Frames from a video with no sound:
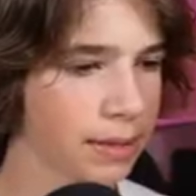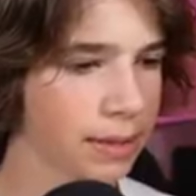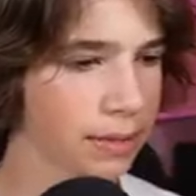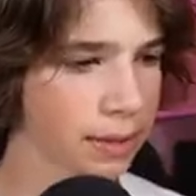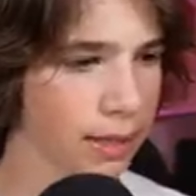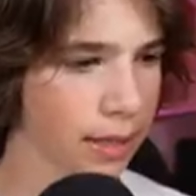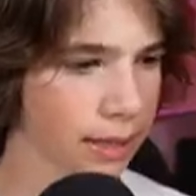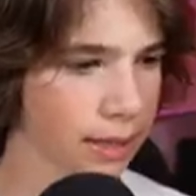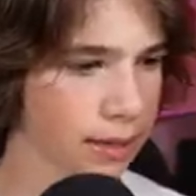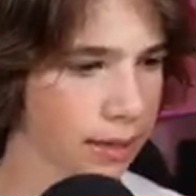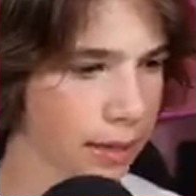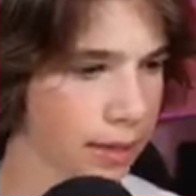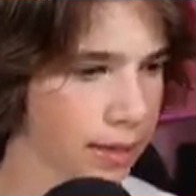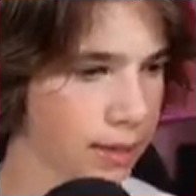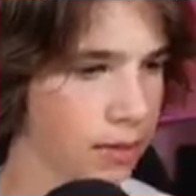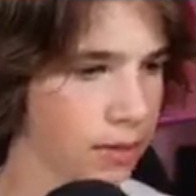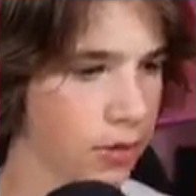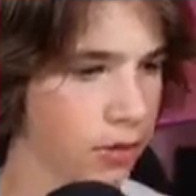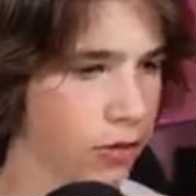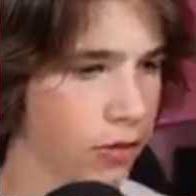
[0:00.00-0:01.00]
let's
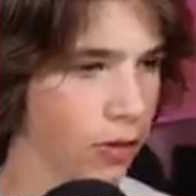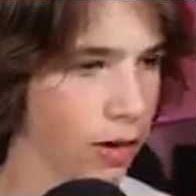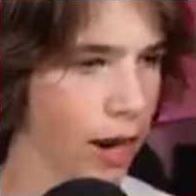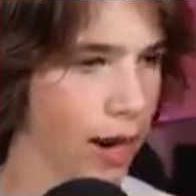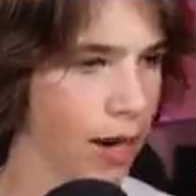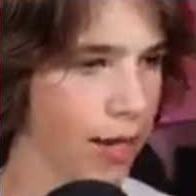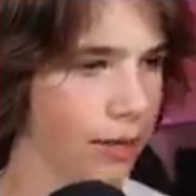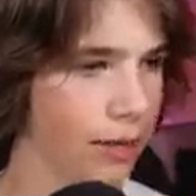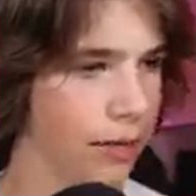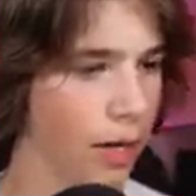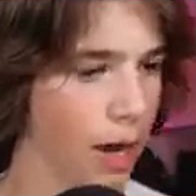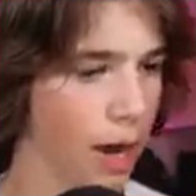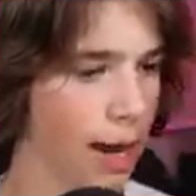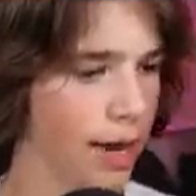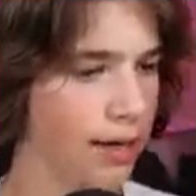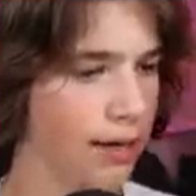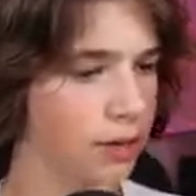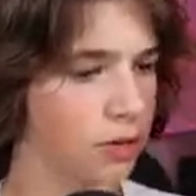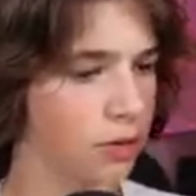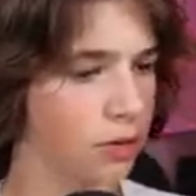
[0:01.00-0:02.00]
let's try
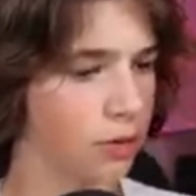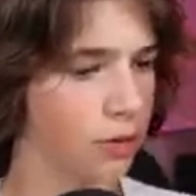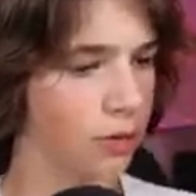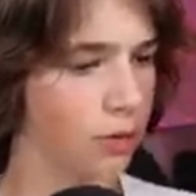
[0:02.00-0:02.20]
not to